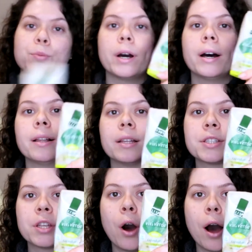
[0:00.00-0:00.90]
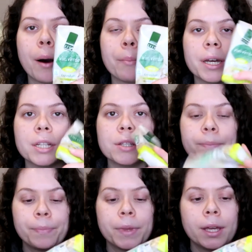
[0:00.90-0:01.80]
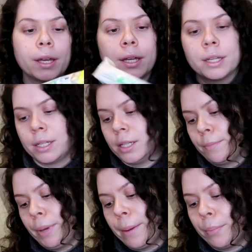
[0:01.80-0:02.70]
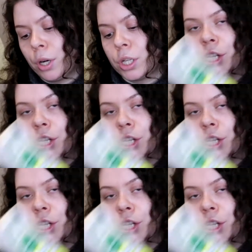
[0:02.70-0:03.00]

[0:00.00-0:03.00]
as well, some paper